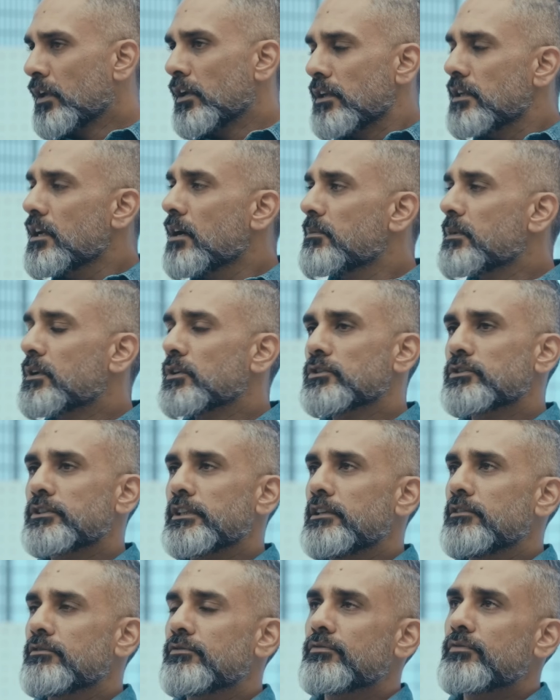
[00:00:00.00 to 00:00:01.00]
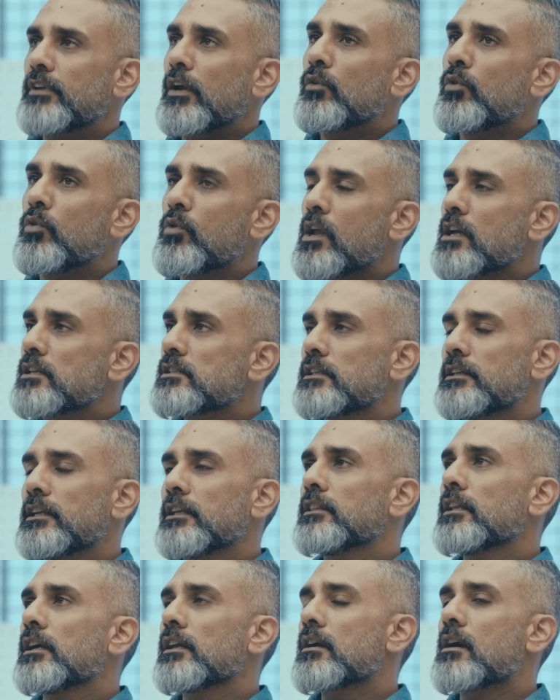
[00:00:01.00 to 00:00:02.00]
Yeah, because see, if Ola's
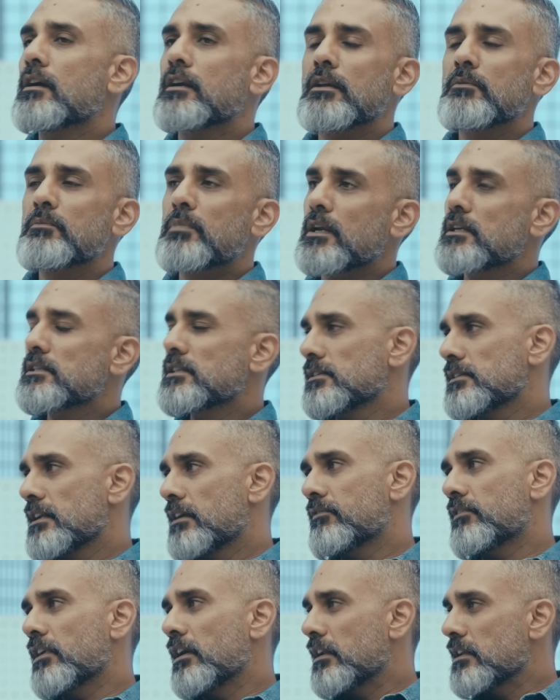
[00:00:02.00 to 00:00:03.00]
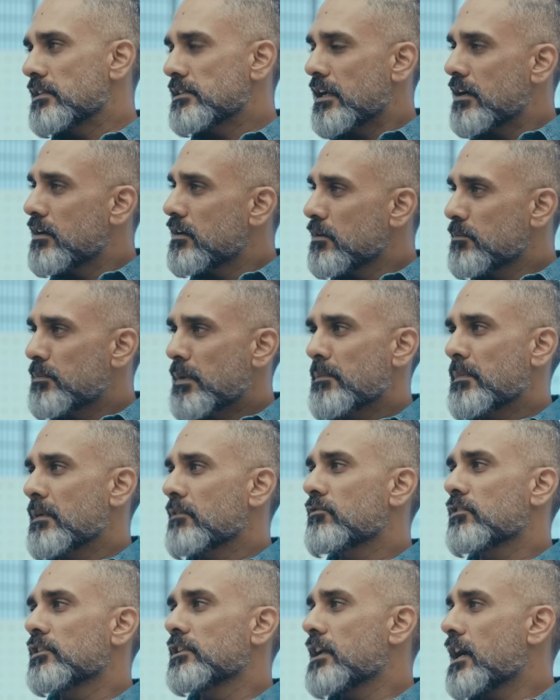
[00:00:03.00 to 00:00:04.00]
sitting there cutting prices left, right and center,
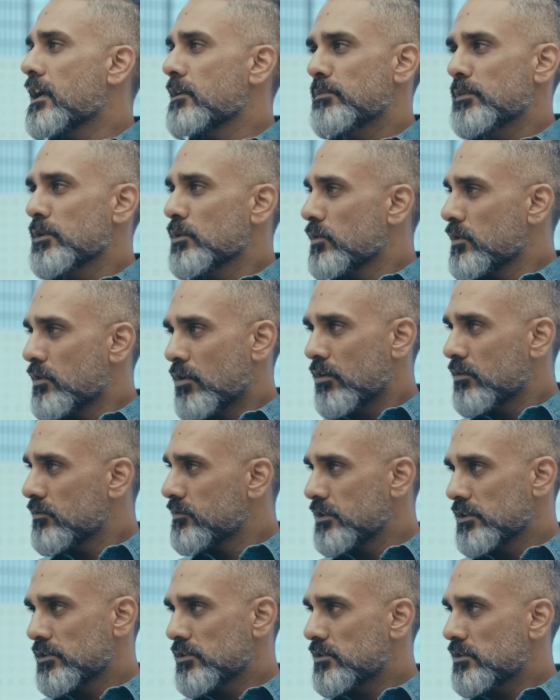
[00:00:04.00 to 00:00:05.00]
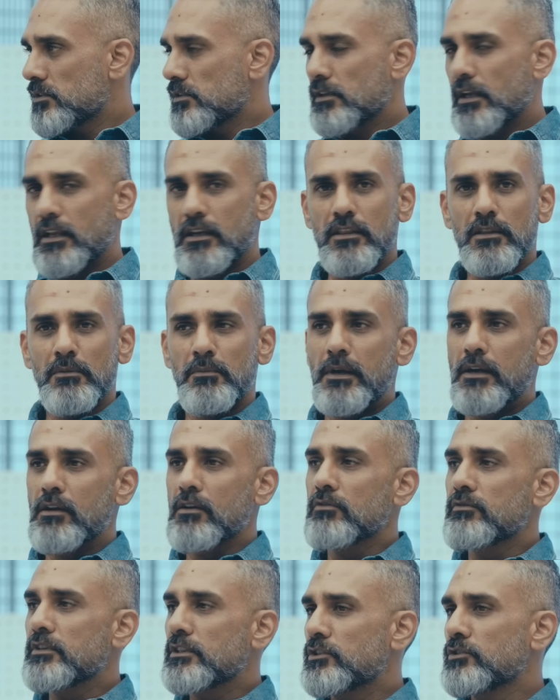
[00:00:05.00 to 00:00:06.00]
prepping for the IPO and all of this, and in the middle
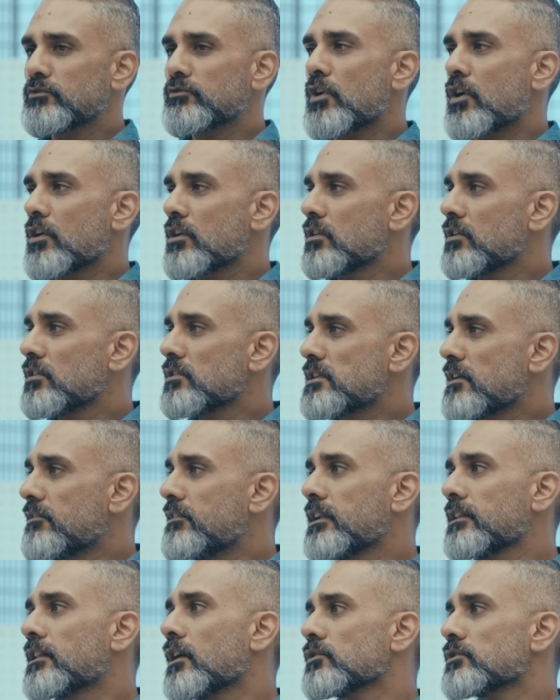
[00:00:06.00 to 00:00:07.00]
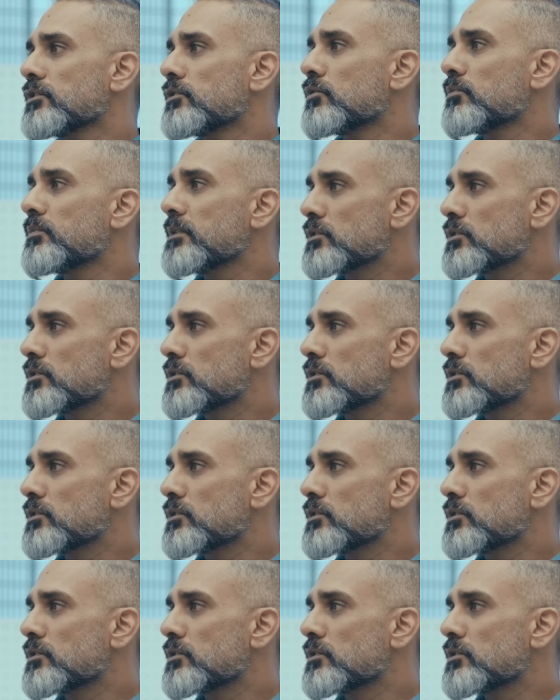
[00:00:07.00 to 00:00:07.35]
of which you've got a 70,000 rupee